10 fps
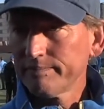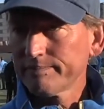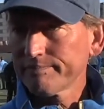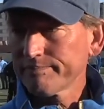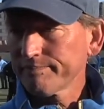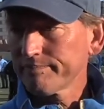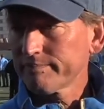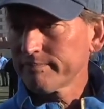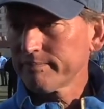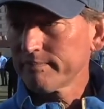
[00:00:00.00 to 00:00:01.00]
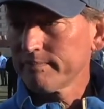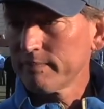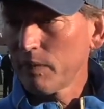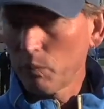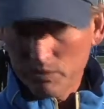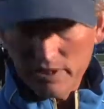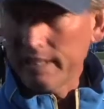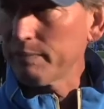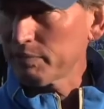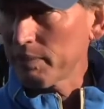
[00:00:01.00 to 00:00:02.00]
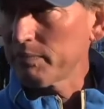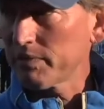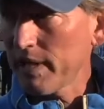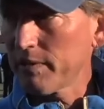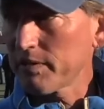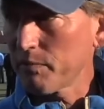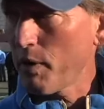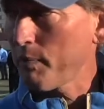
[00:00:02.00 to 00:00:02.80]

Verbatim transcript: And we'll see that Saturday. We'll see him some some